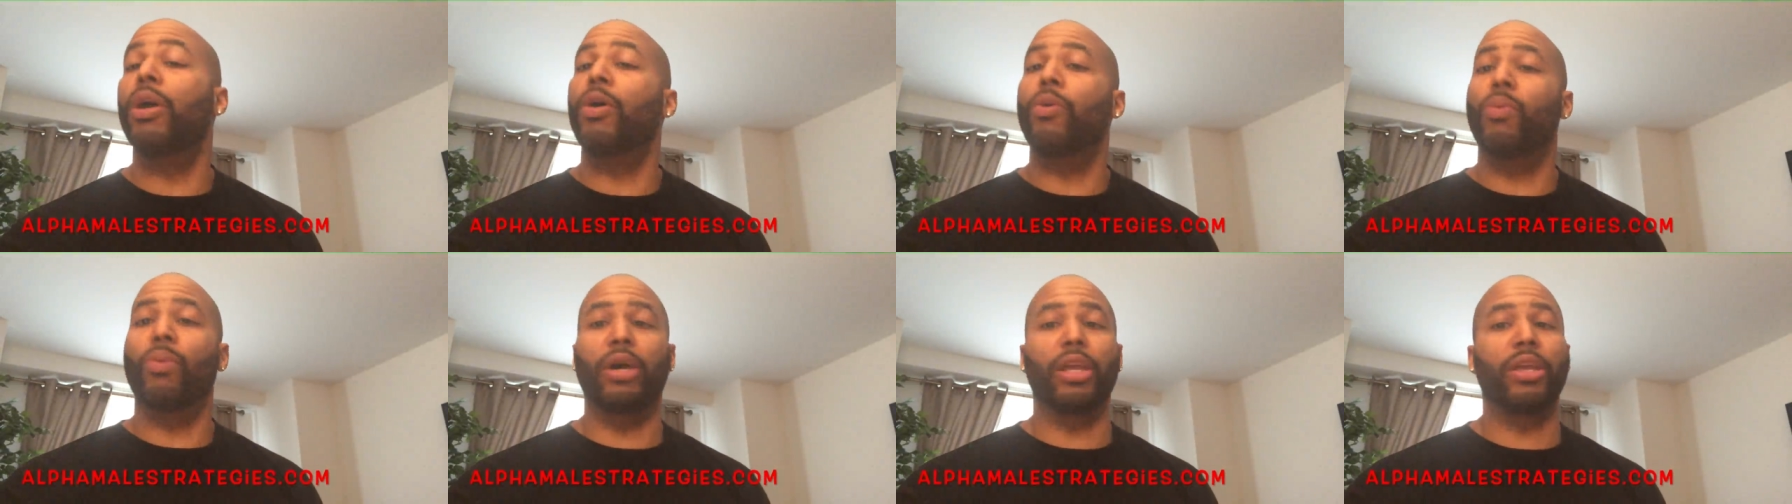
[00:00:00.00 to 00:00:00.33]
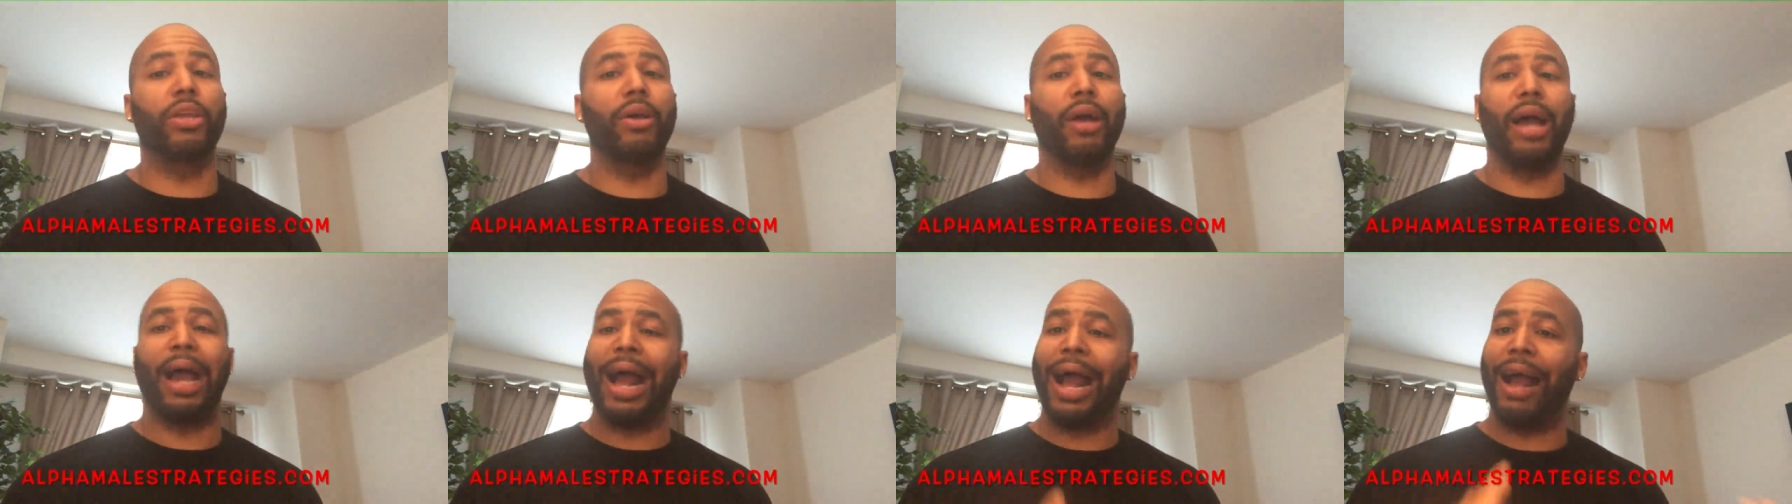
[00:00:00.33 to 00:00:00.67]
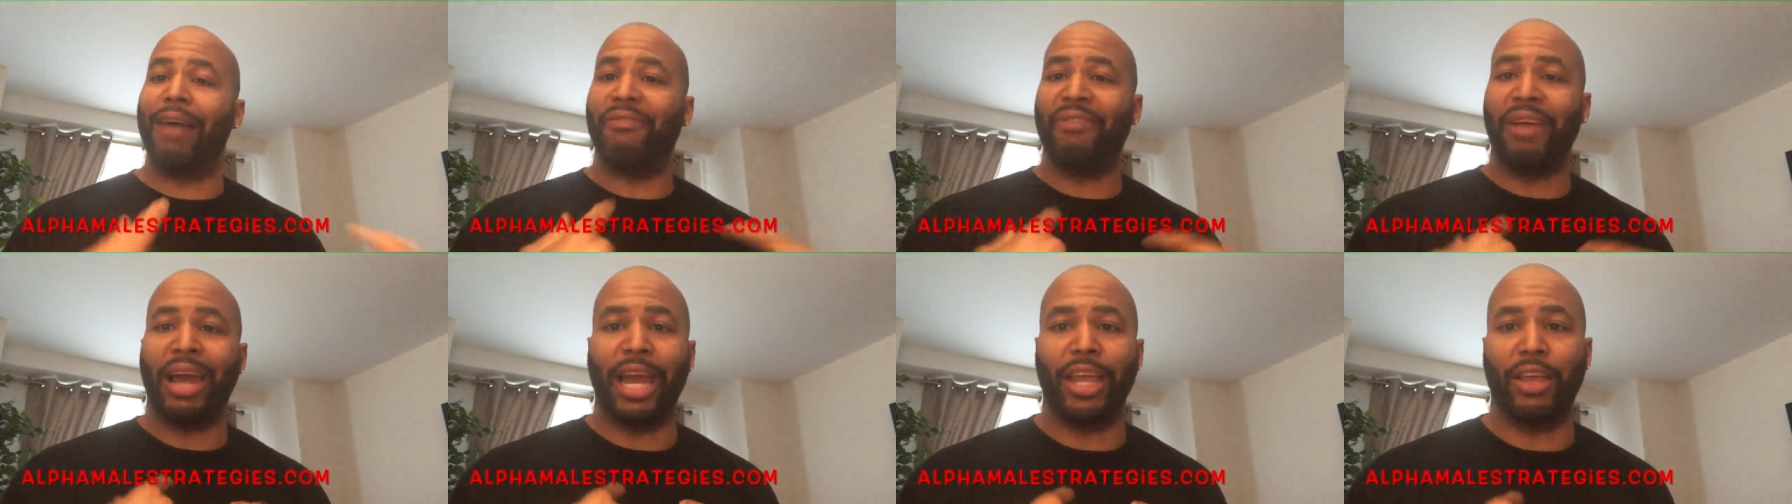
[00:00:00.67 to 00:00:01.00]
When you're a
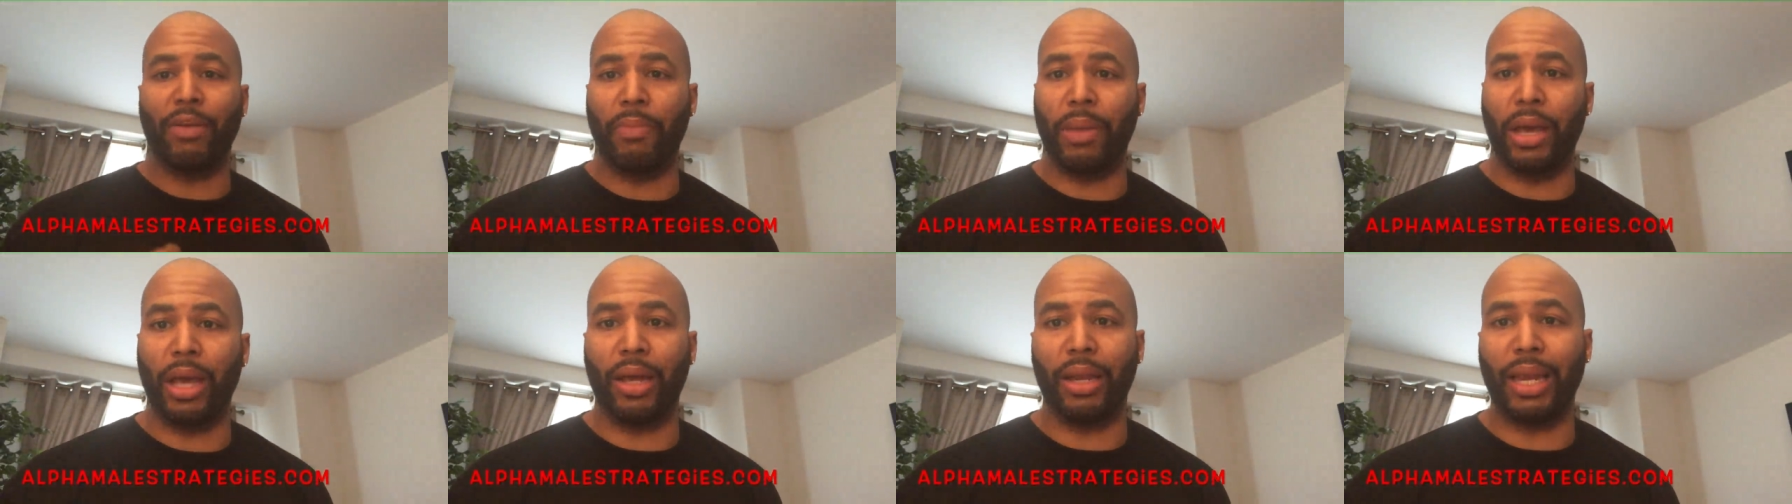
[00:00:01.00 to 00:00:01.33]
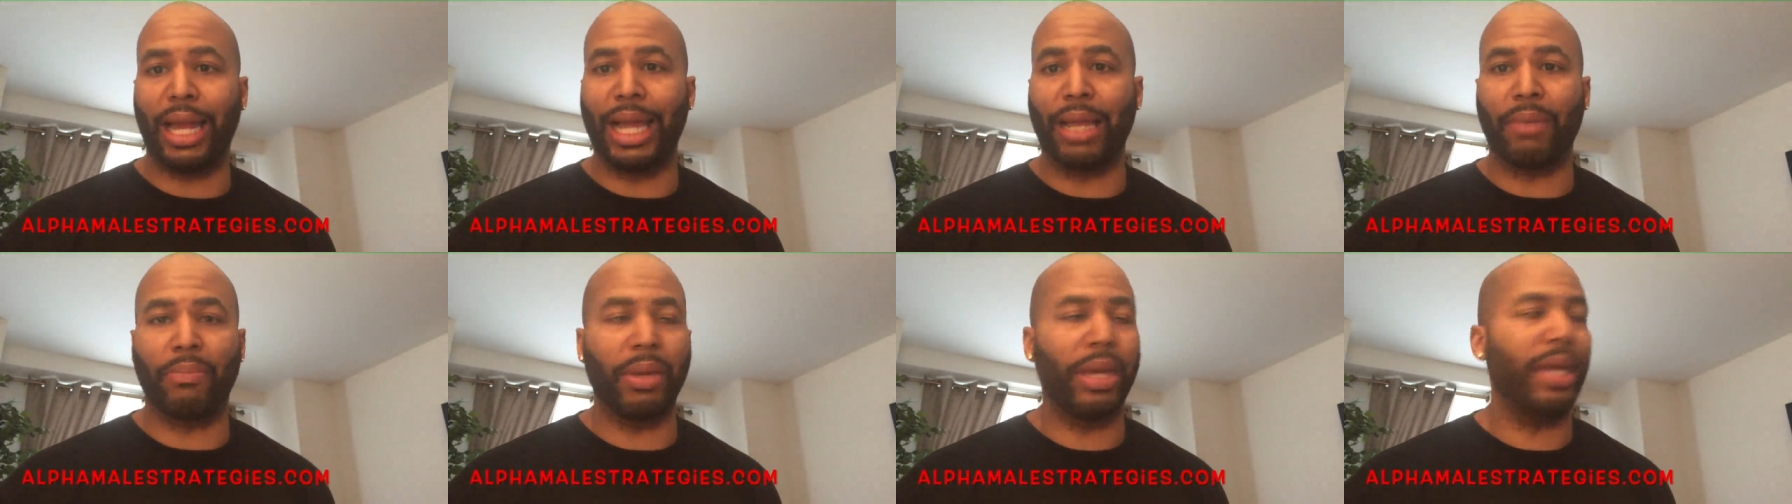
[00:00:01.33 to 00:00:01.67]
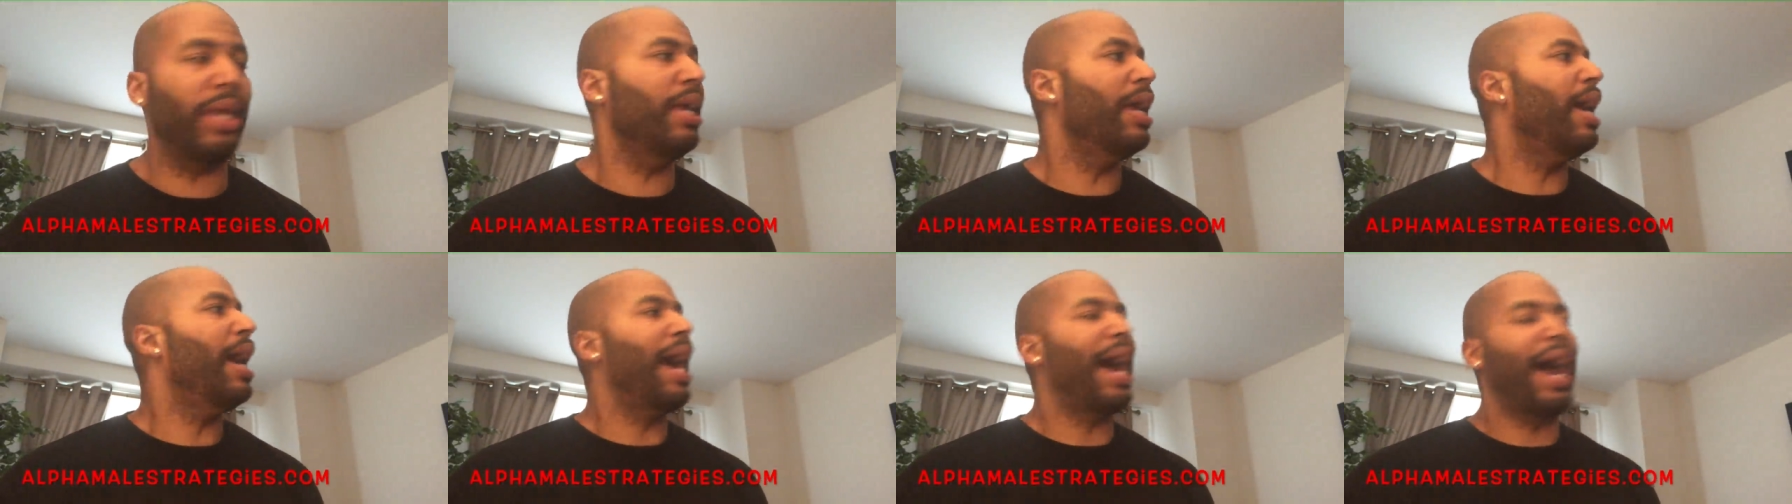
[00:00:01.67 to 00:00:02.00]
high value male like me,